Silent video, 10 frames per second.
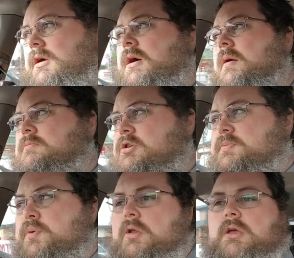I'm just
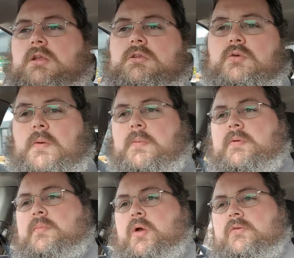pulling in to grab a bit
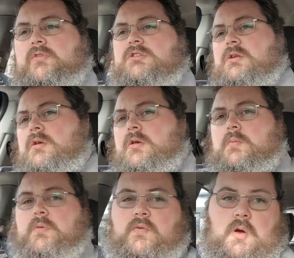of breakfast
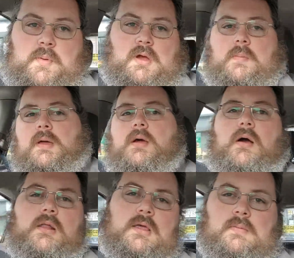before I pick up my
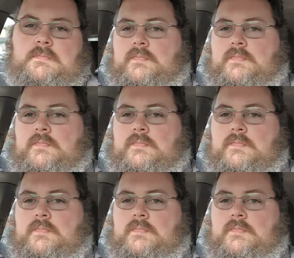colleague.